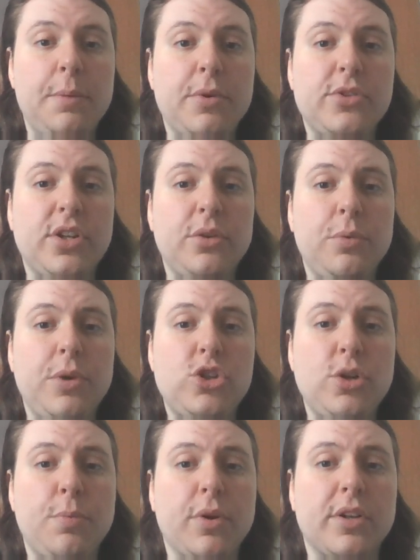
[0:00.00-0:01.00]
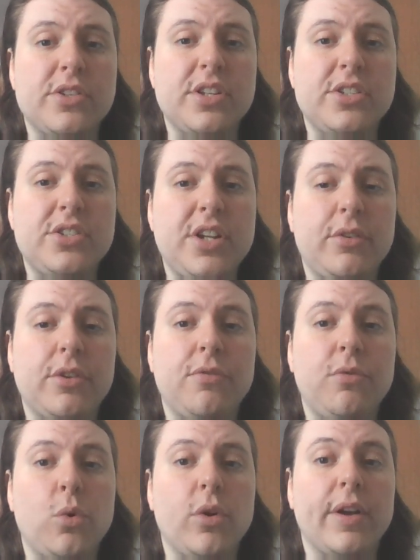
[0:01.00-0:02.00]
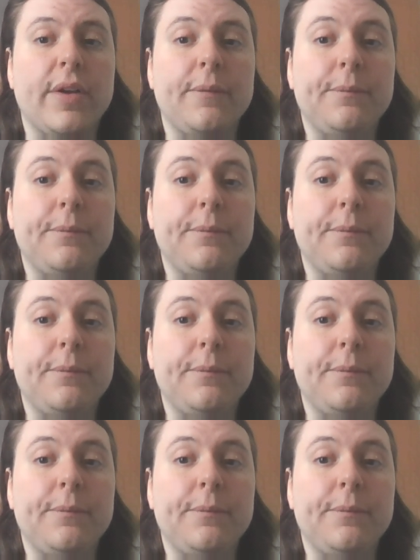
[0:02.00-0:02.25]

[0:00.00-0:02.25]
goes out a Ouija board and sits down on the floor.